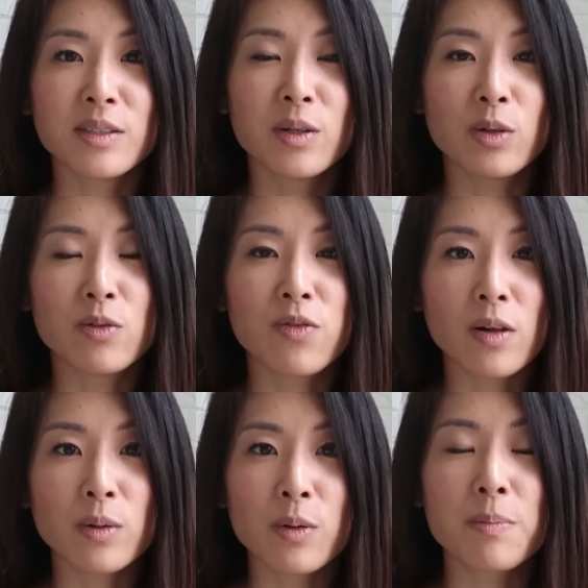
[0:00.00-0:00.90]
you
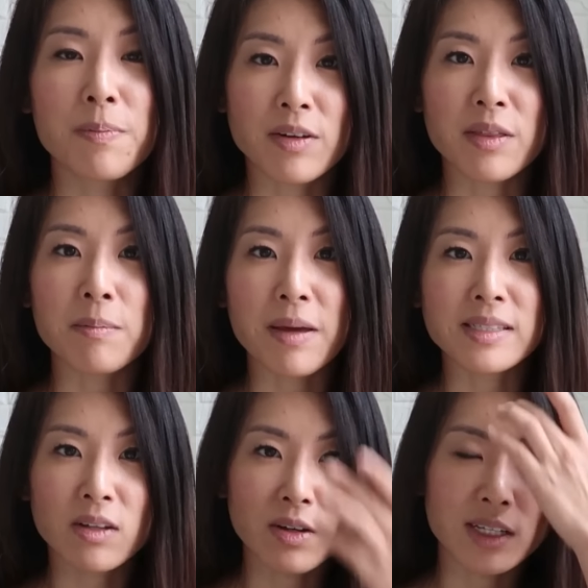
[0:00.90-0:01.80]
follow everything
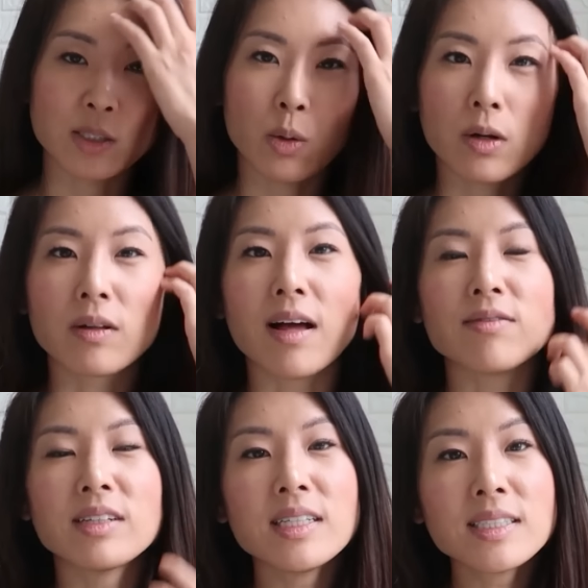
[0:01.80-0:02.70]
based on historical
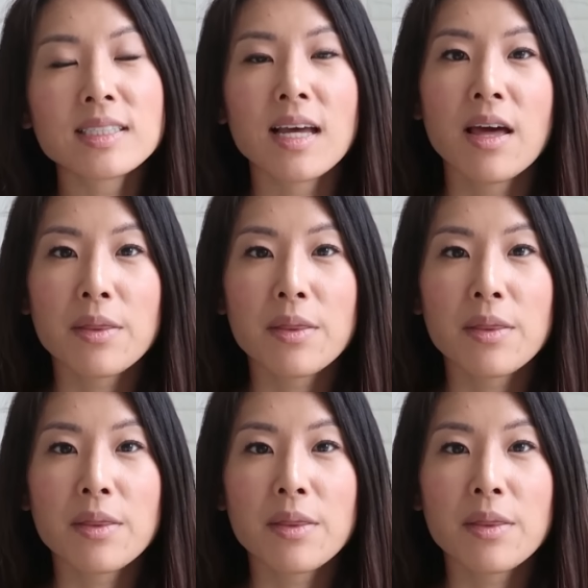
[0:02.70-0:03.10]
evidence,